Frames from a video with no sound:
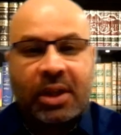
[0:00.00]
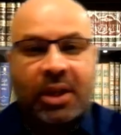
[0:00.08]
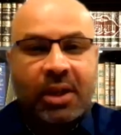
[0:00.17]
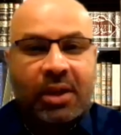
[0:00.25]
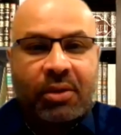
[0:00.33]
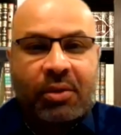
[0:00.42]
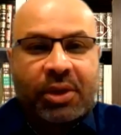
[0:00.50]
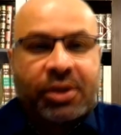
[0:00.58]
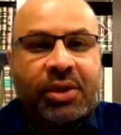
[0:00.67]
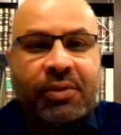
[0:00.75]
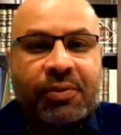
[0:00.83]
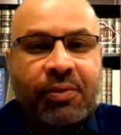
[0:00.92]
question
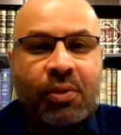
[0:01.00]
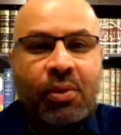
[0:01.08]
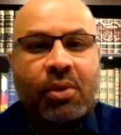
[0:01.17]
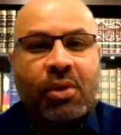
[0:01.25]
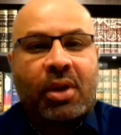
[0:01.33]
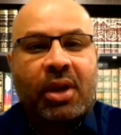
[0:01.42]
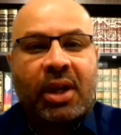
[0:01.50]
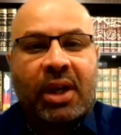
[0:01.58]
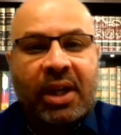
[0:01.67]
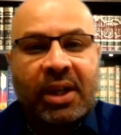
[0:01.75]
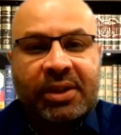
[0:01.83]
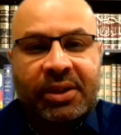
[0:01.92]
for
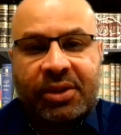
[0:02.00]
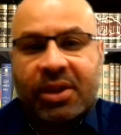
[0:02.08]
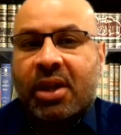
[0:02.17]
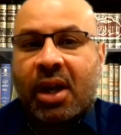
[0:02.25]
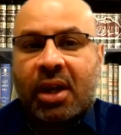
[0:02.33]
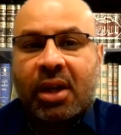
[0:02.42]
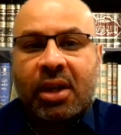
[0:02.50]
uh, Sister Anar.